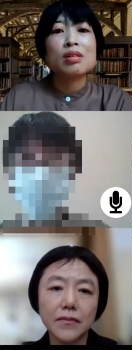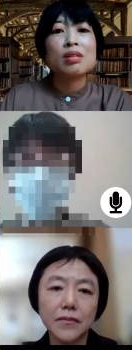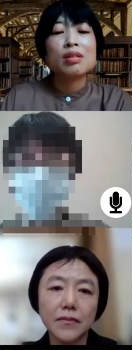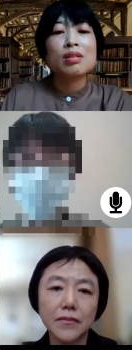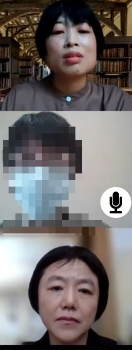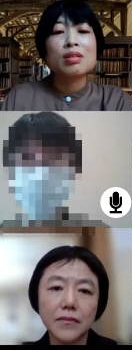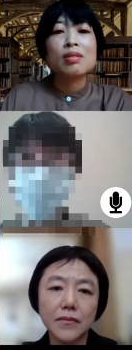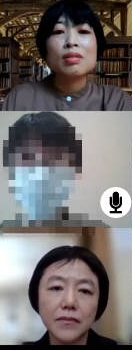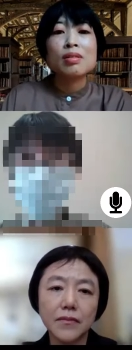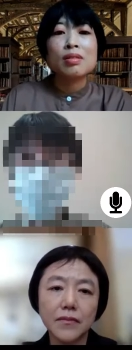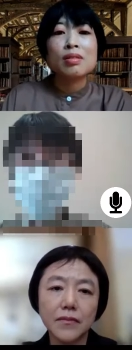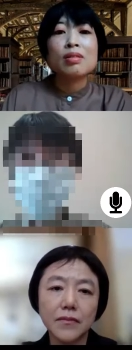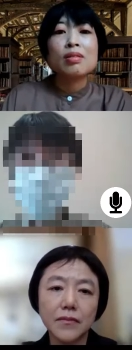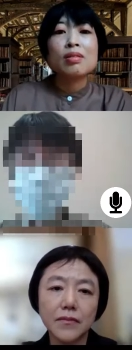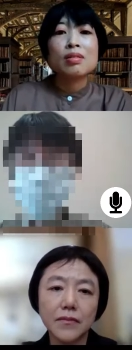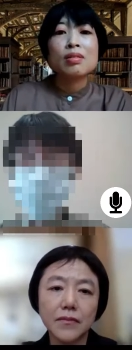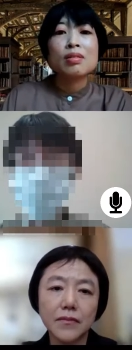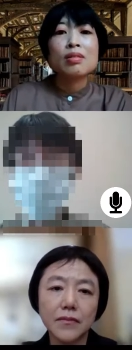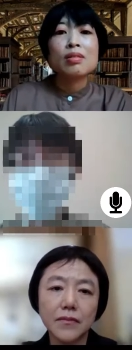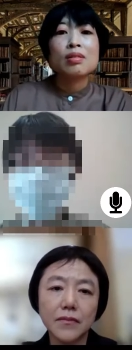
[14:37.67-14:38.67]

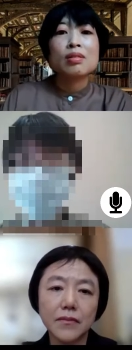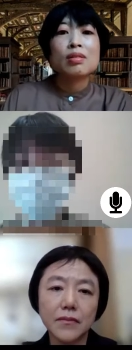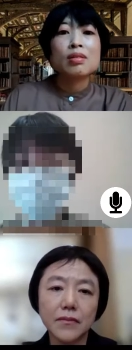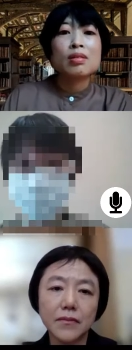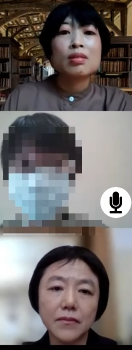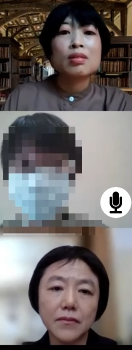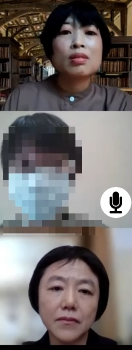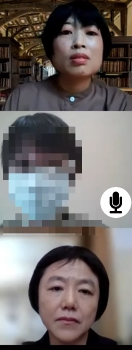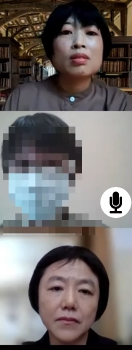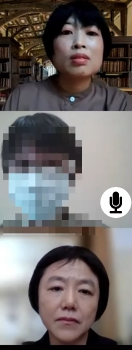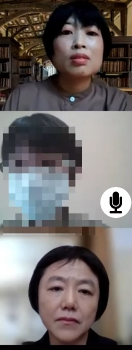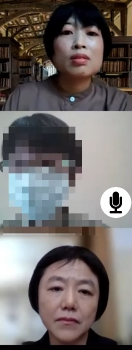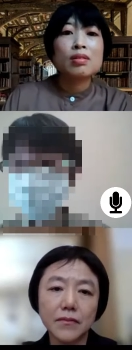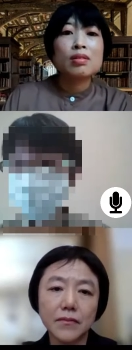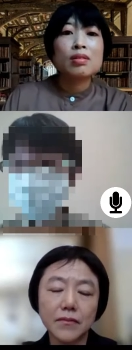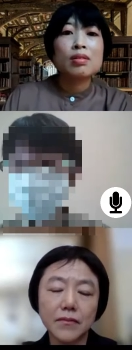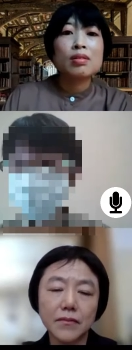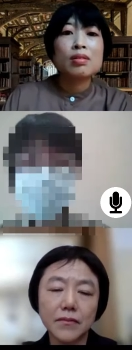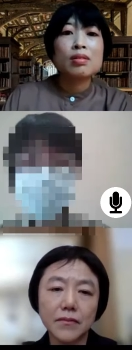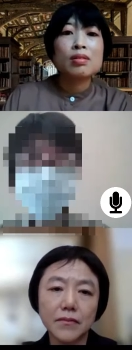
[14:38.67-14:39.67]

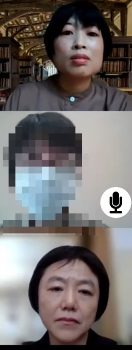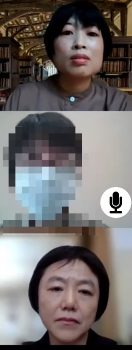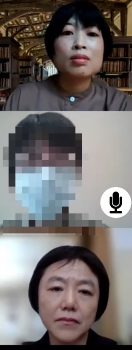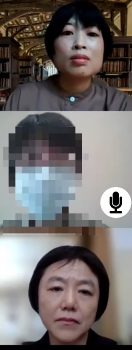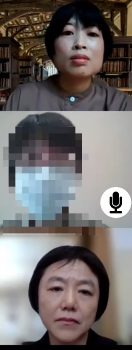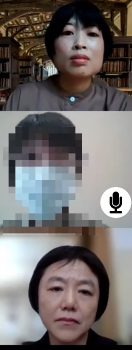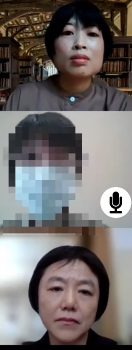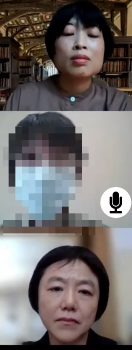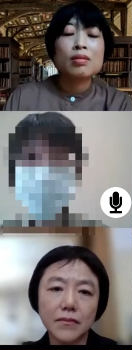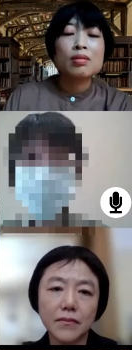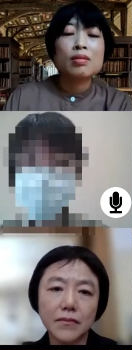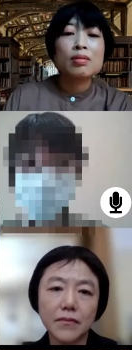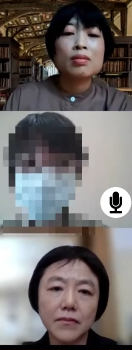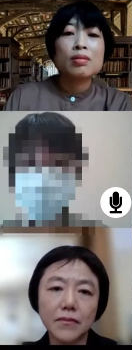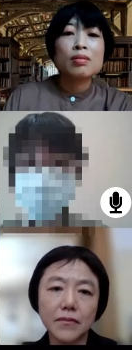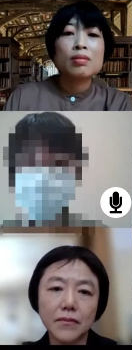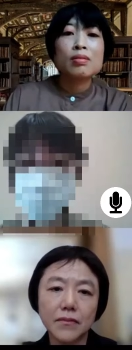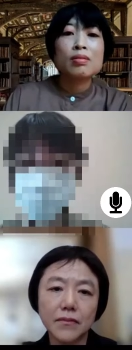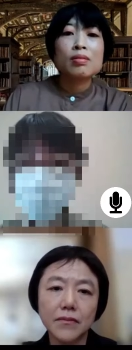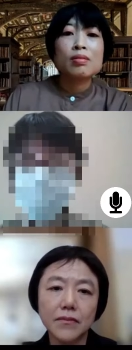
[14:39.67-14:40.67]

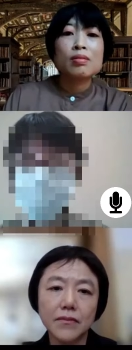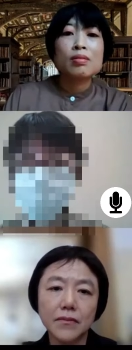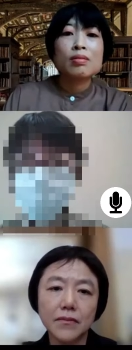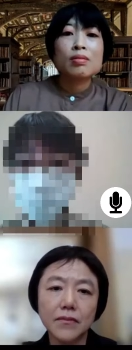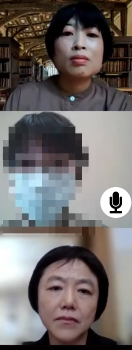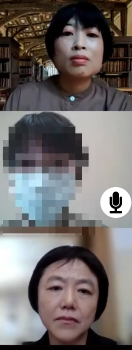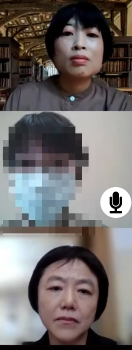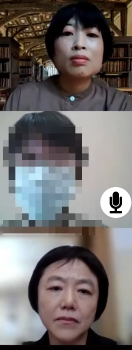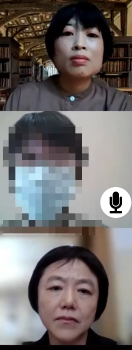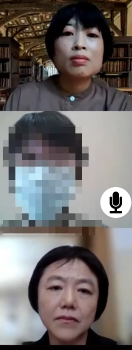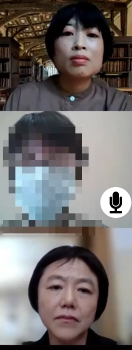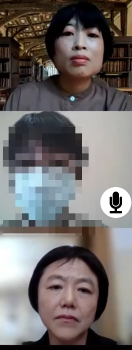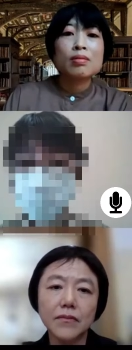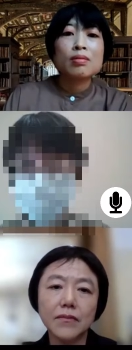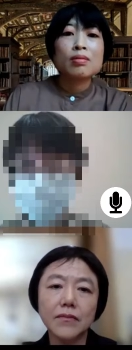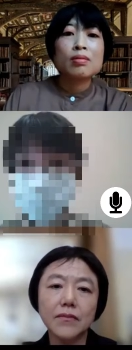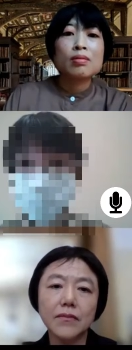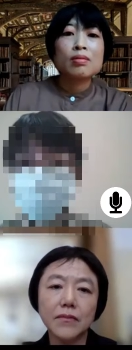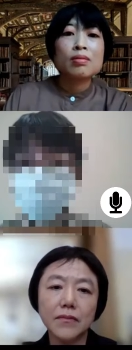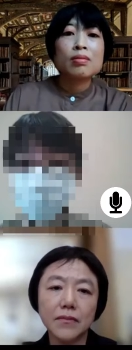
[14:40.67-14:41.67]

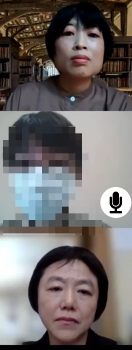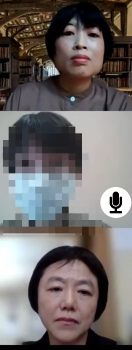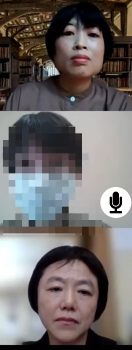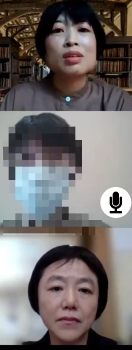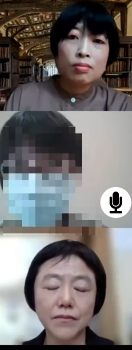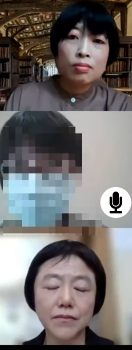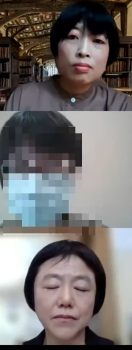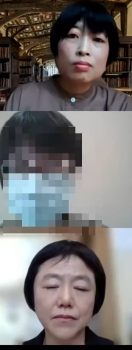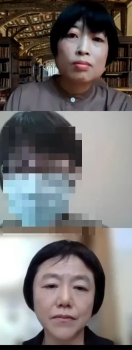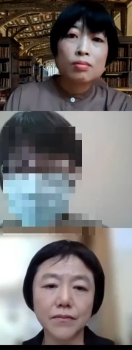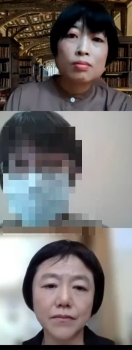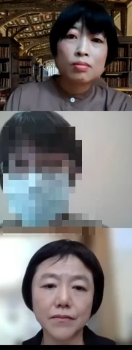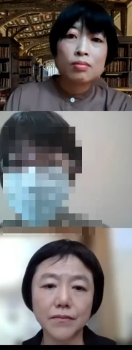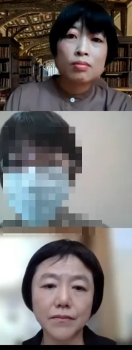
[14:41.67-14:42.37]
(no one is talking)